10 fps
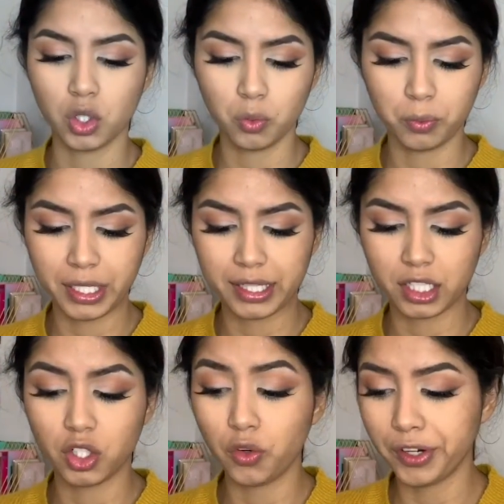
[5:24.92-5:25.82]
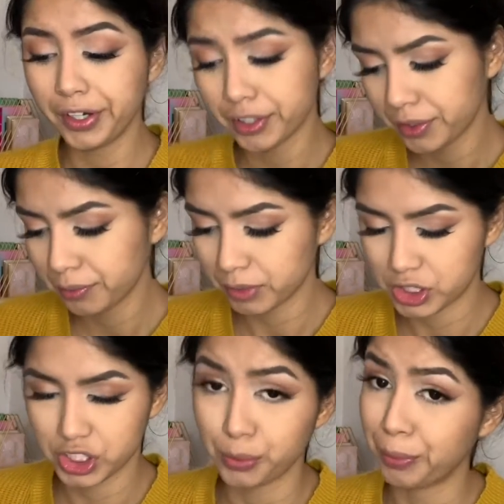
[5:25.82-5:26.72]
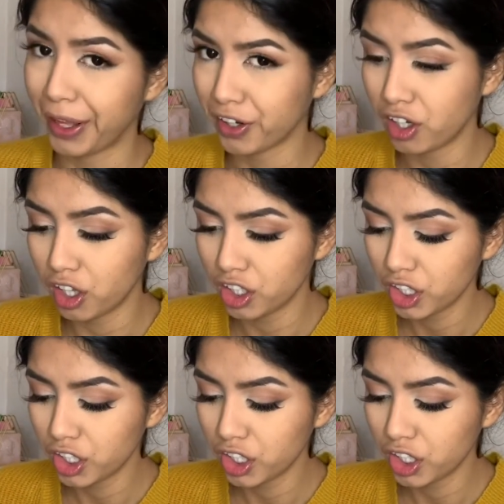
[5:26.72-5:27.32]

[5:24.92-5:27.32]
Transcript: with noir, which is the black color,